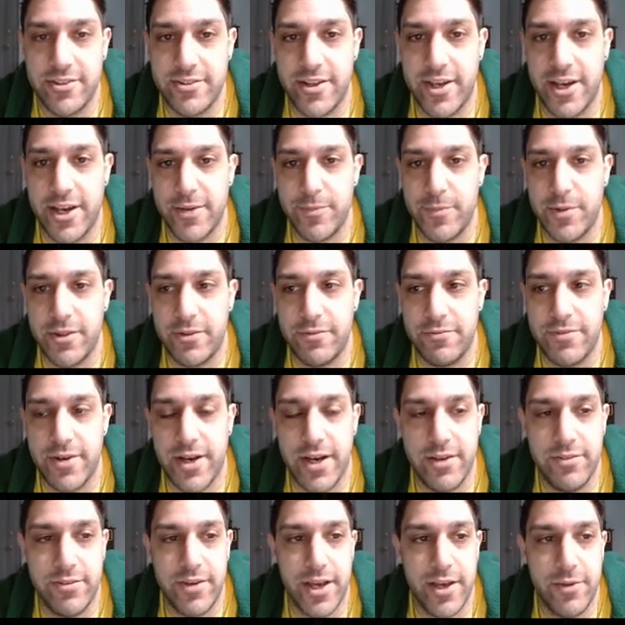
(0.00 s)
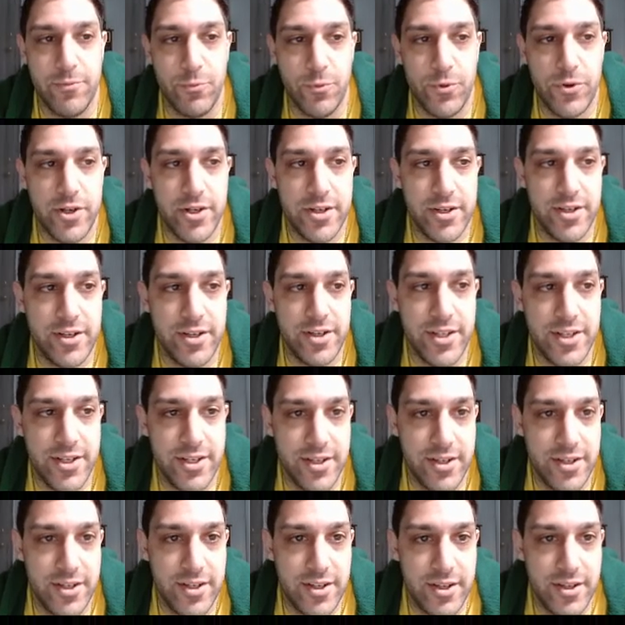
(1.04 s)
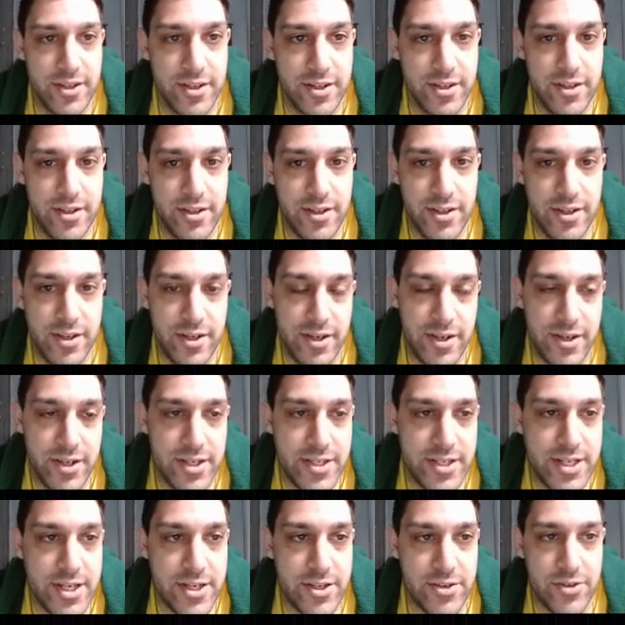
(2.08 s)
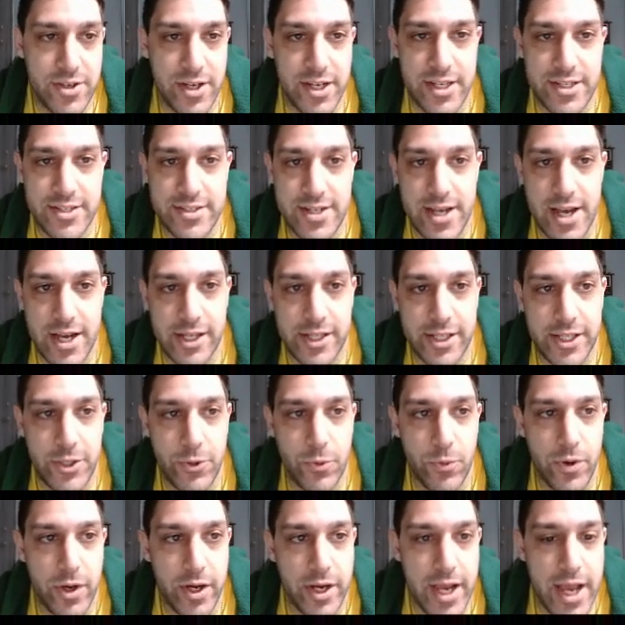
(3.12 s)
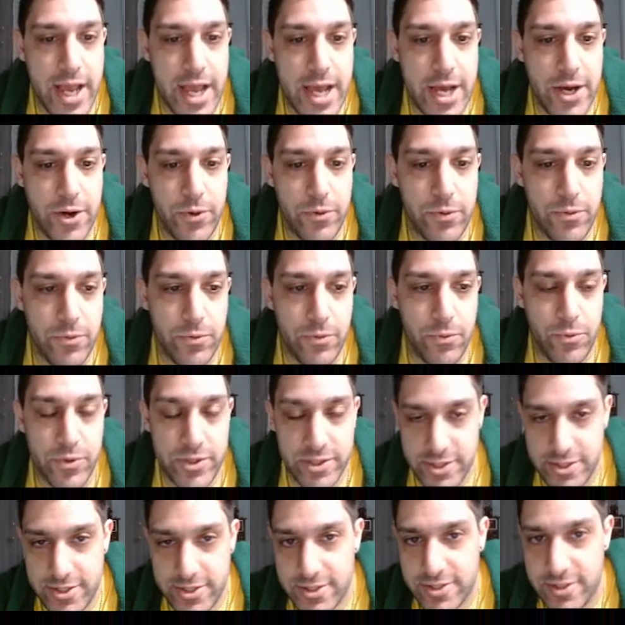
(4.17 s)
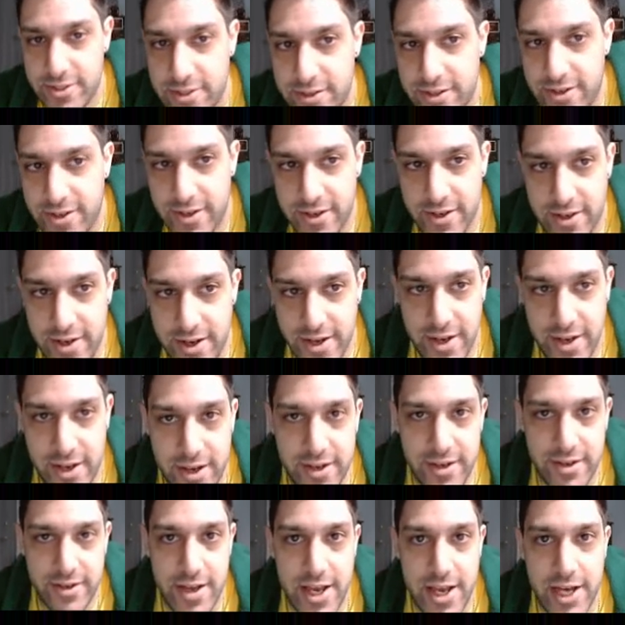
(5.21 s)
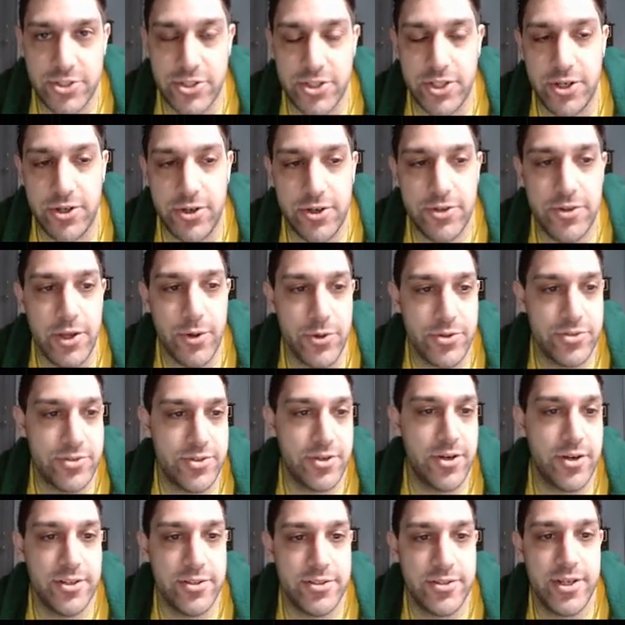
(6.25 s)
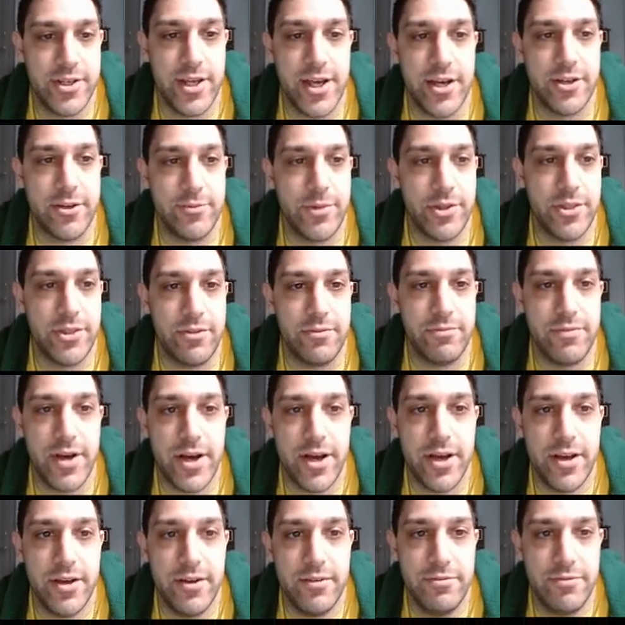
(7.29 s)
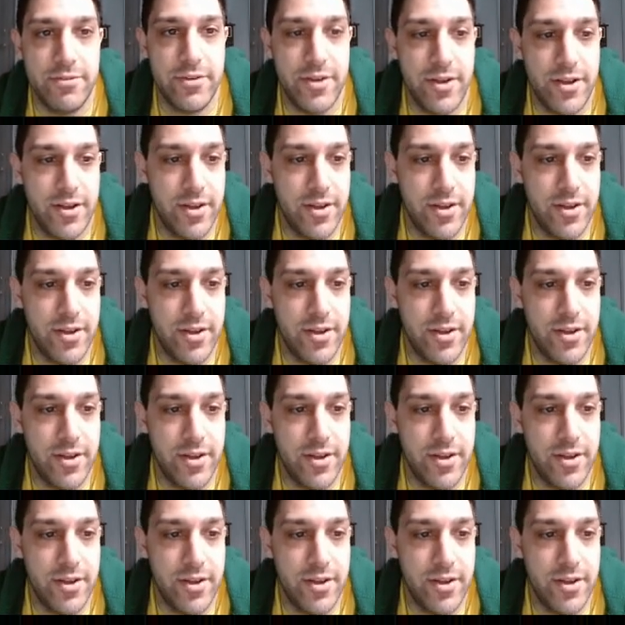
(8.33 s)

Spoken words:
Siakam at the 5-game one, and it didn't exactly work out. Once I actually heard they were starting Siakam at the 5,